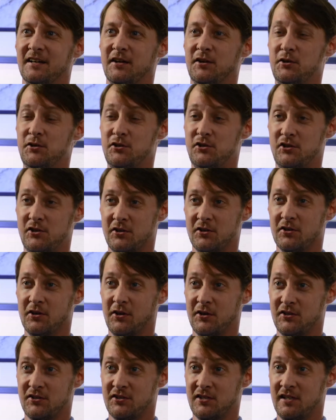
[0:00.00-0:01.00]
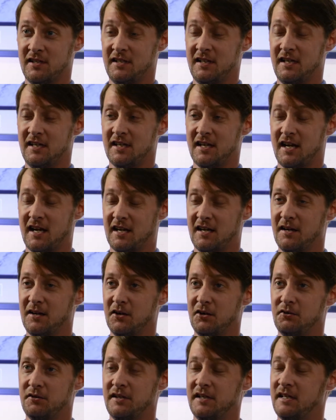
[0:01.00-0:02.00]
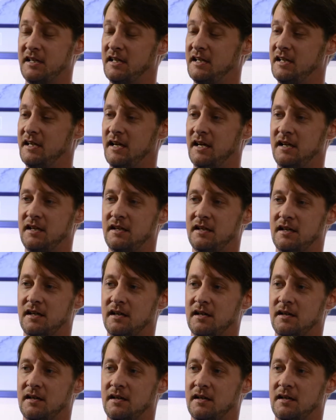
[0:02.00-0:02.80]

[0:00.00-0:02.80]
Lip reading: "Are you sure on a Sunday that I can go in?" And